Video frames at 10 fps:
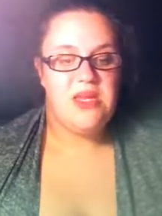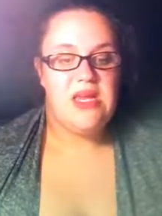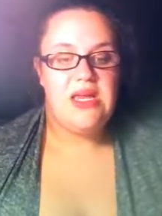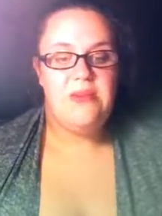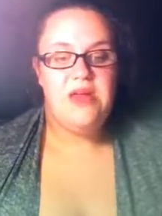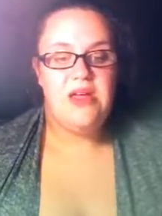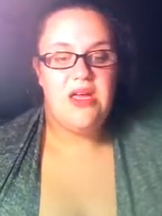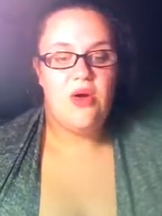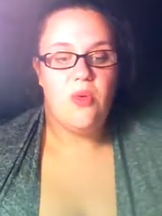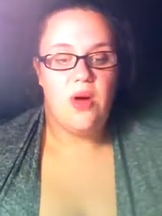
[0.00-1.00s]
Email
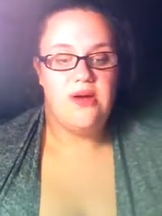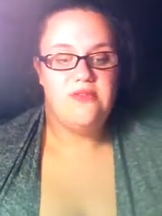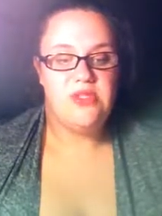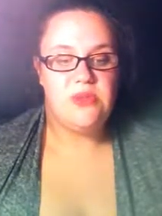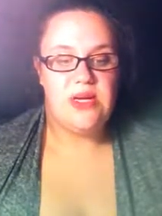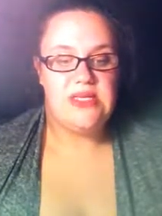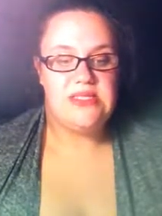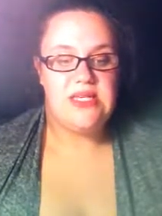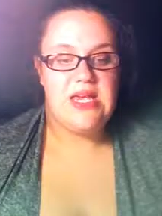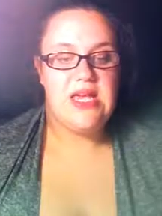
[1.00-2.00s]
can go one of two
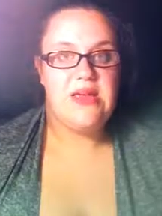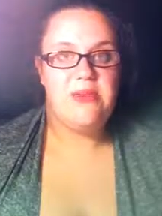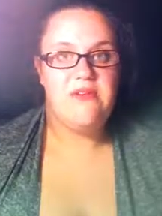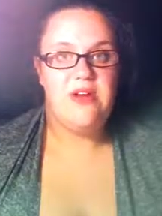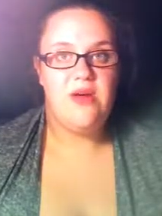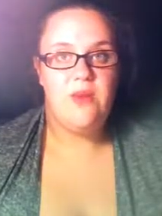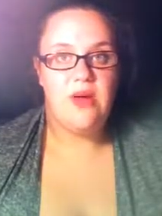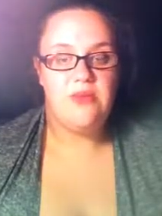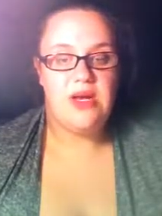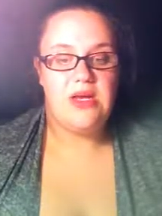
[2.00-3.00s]
ways. It can be very
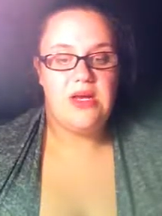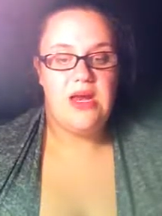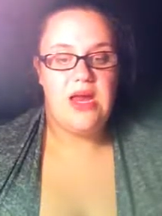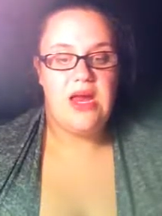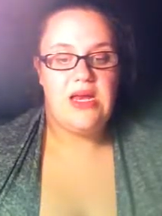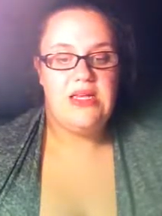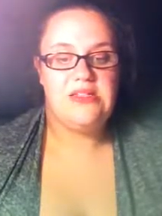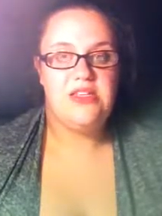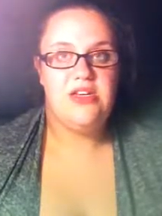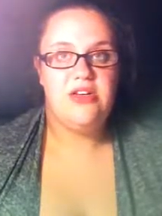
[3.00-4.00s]
well written and
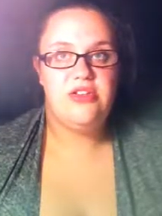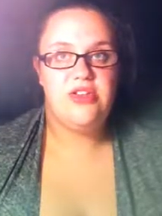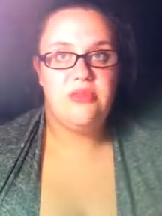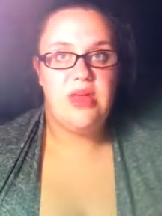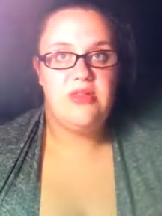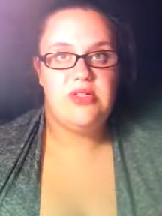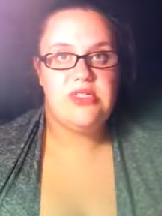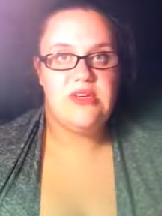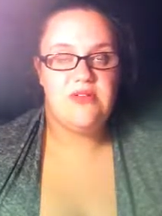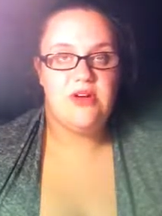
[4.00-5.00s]
easily understood by the
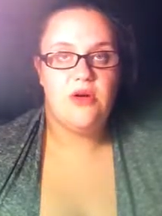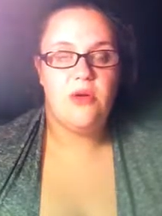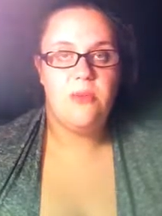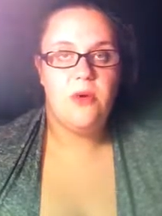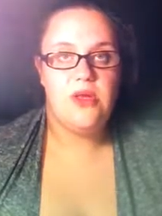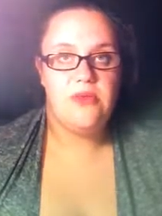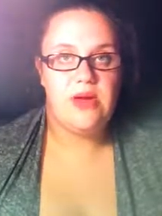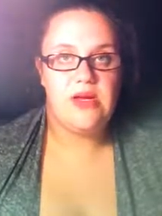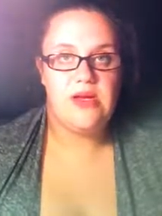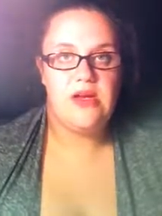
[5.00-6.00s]
receiver, or poorly
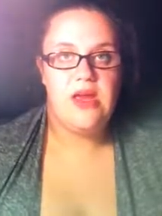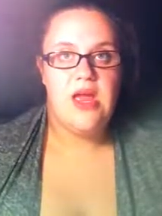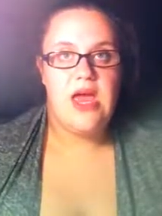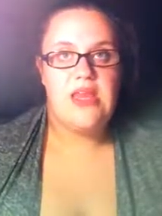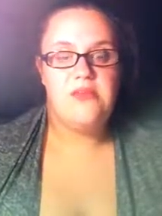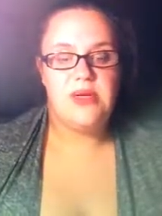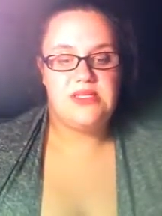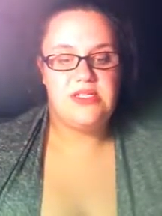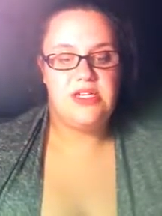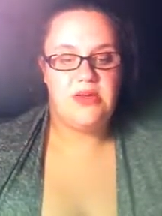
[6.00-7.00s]
written and the
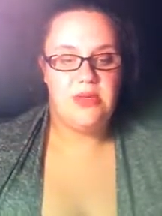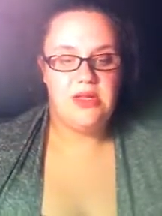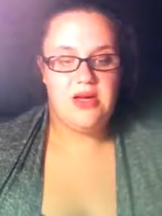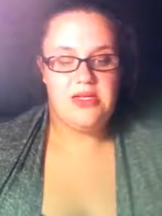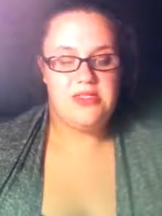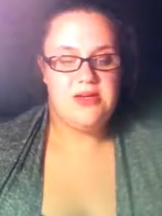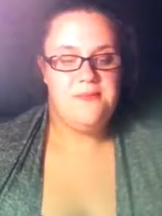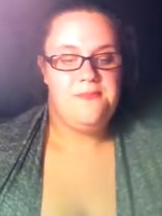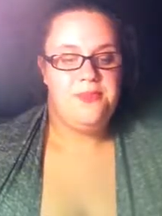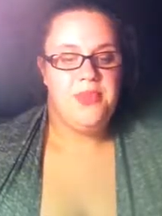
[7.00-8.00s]
message can be lost.
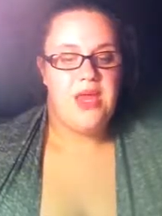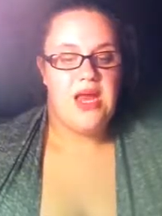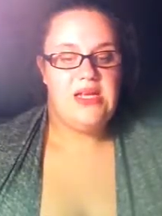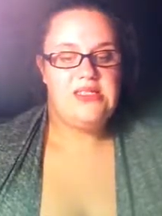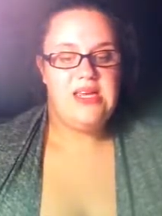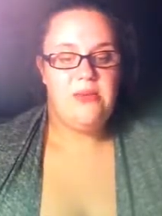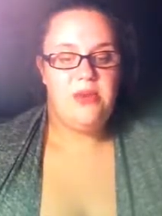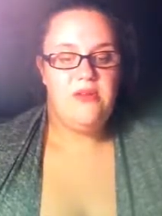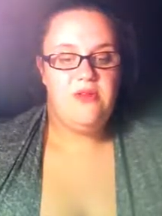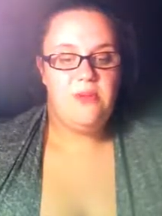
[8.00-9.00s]
An
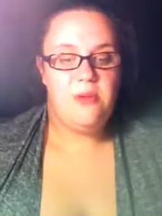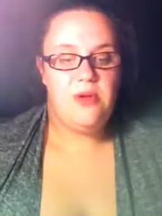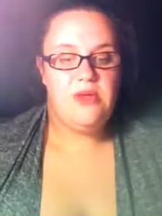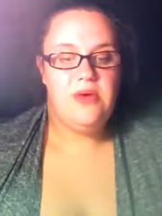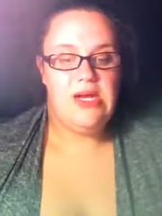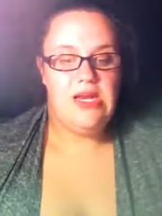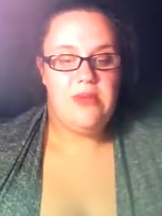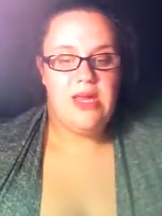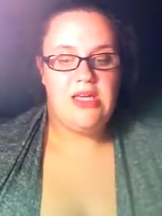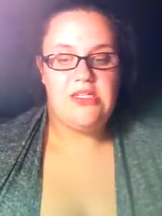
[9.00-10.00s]
example of a poorly written
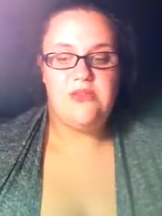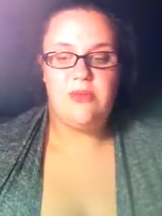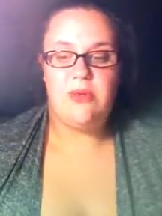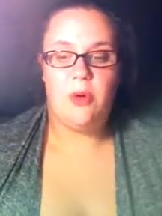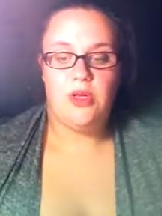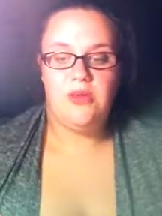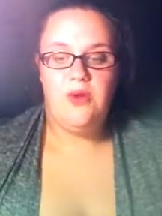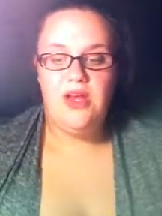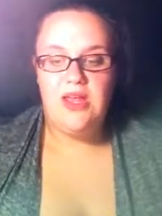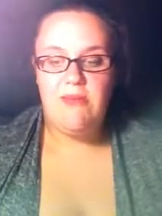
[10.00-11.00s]
email is from a poorly
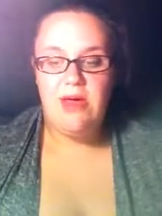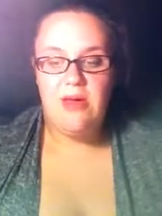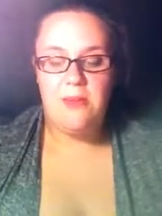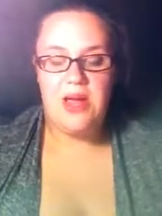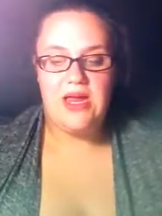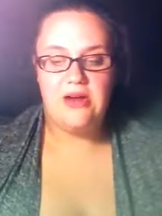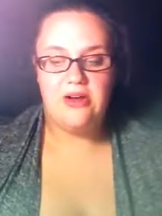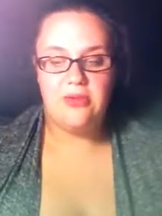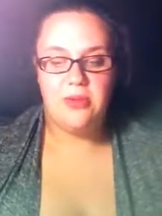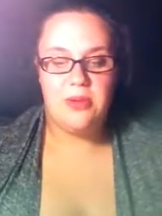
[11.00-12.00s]
written email by an
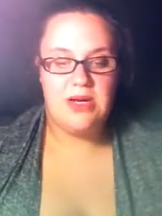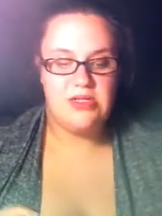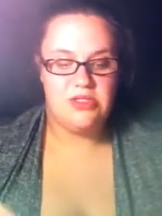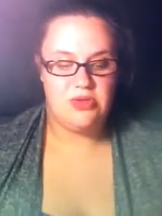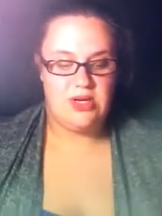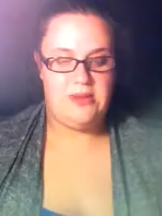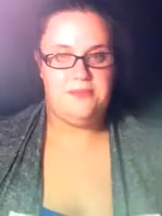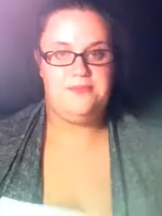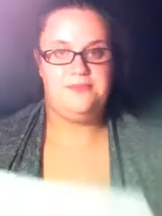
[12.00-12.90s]
underprepared student.